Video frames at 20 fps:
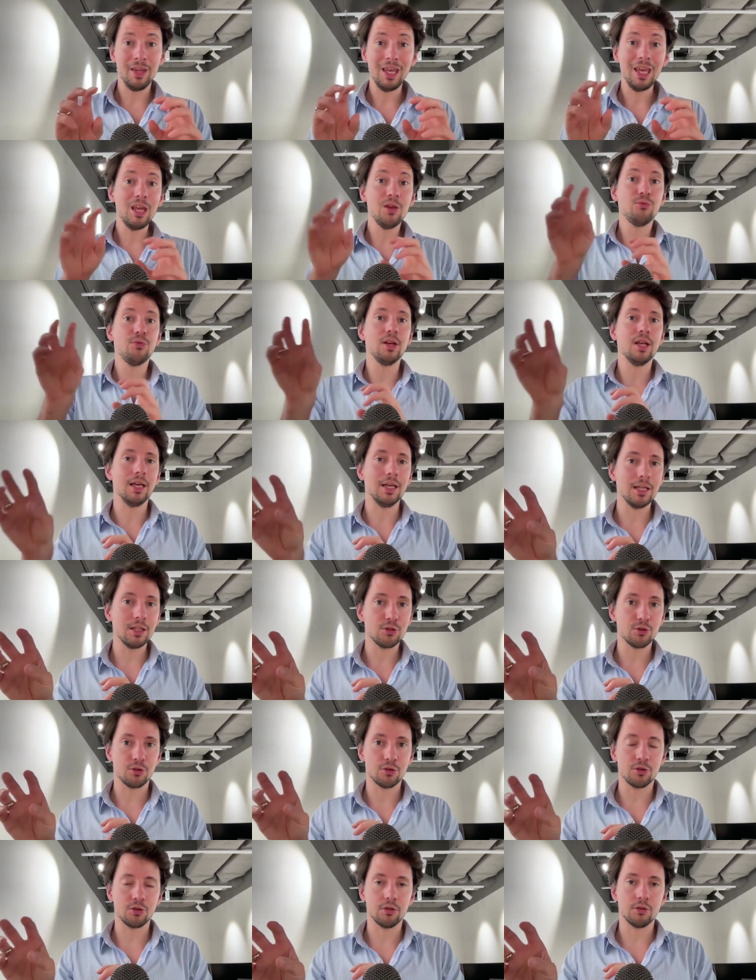if it hits a
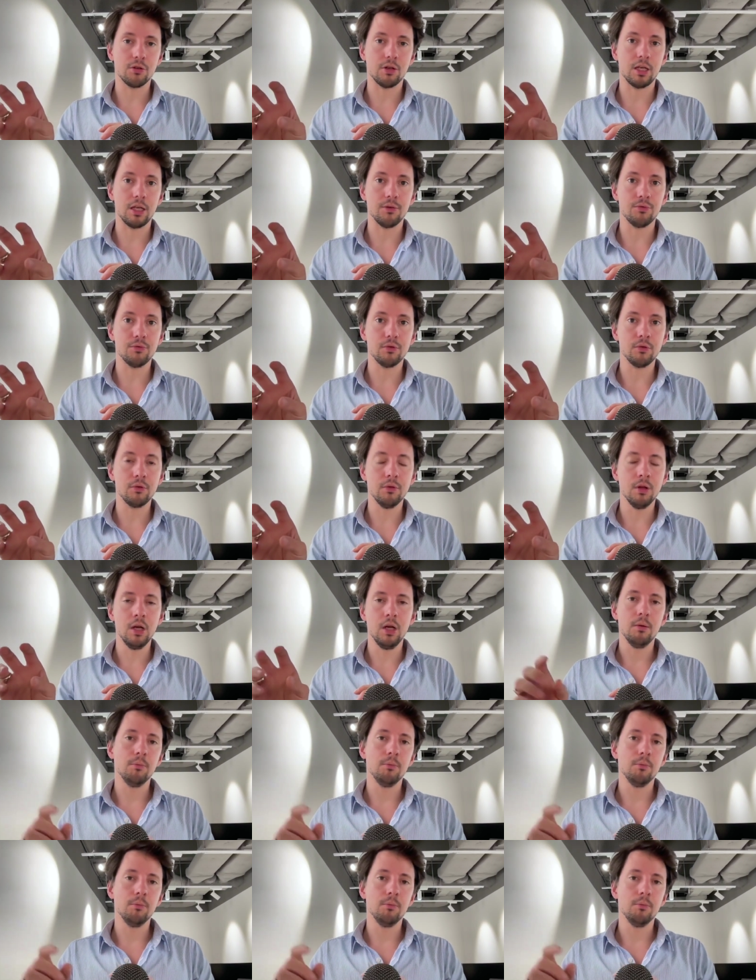certain level,